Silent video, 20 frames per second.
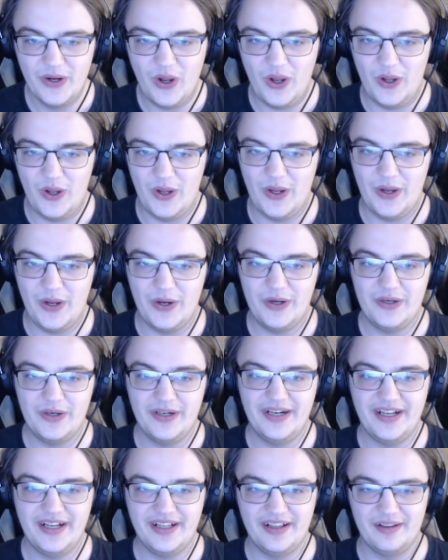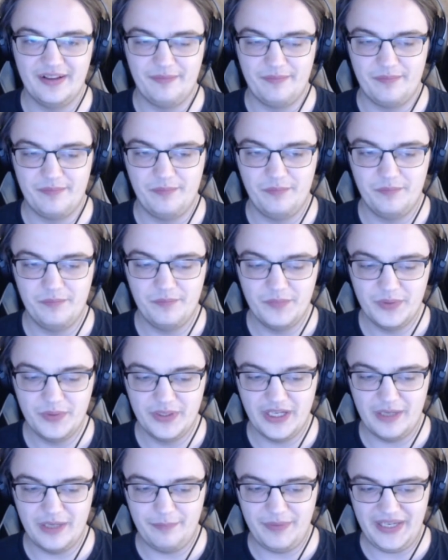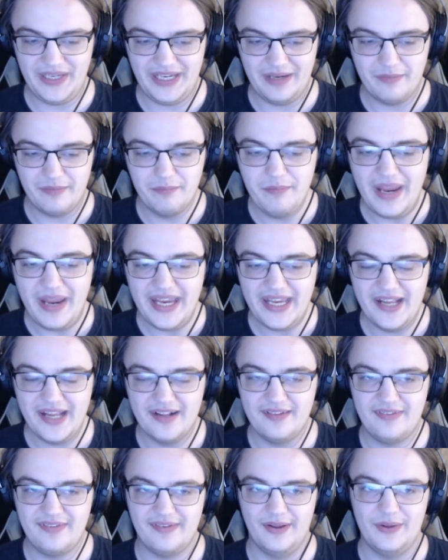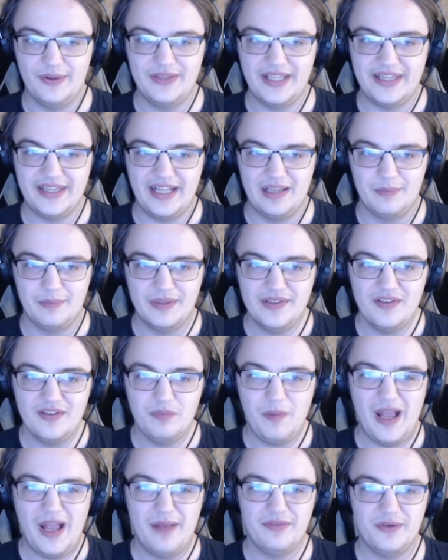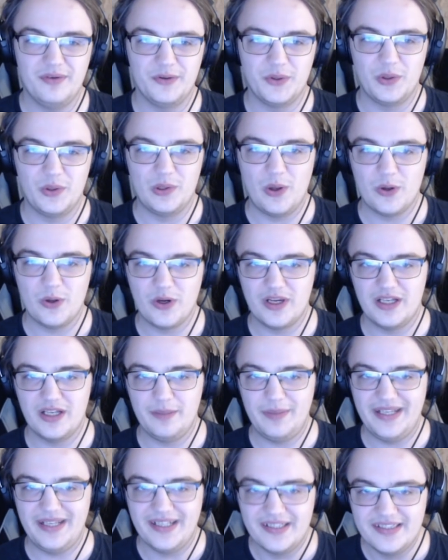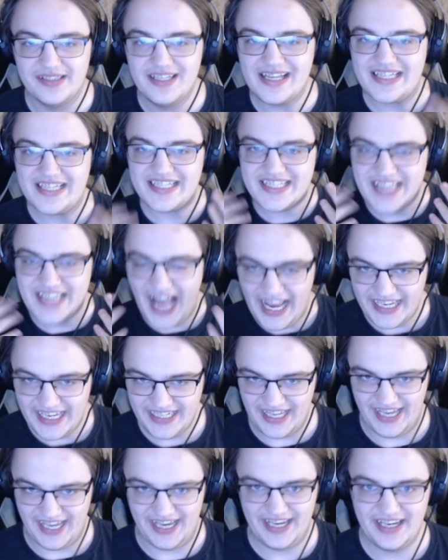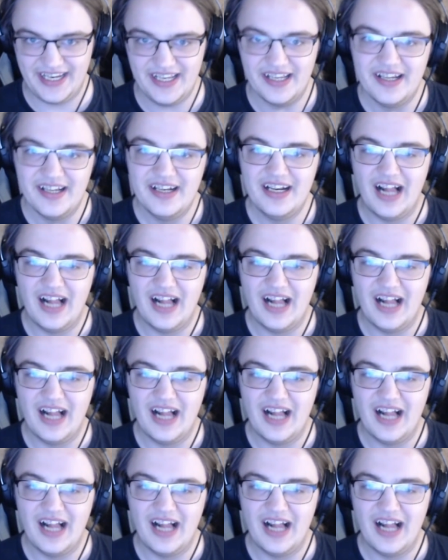are gonna be making it so that elemental spams are no longer gonna be deciding